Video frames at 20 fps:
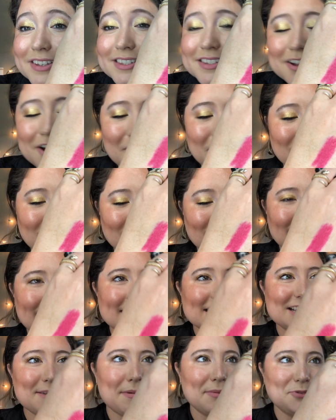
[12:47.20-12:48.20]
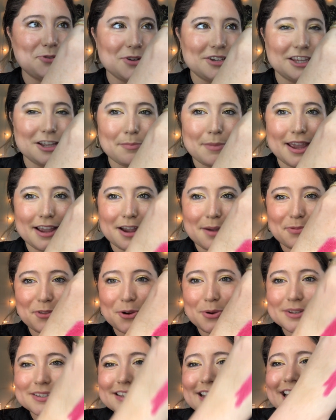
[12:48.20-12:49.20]
this color. Anytime I'm doing their makeup,
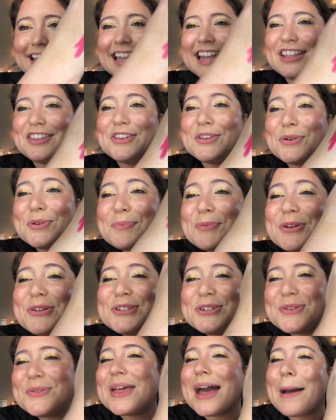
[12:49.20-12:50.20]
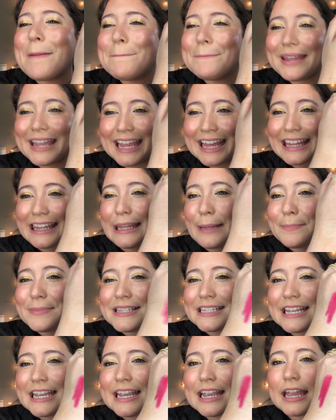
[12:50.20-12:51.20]
they're always like, can you do that pink
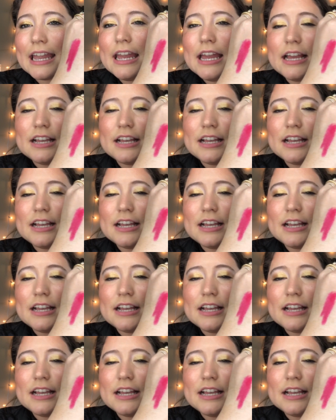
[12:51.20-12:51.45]
lipstick?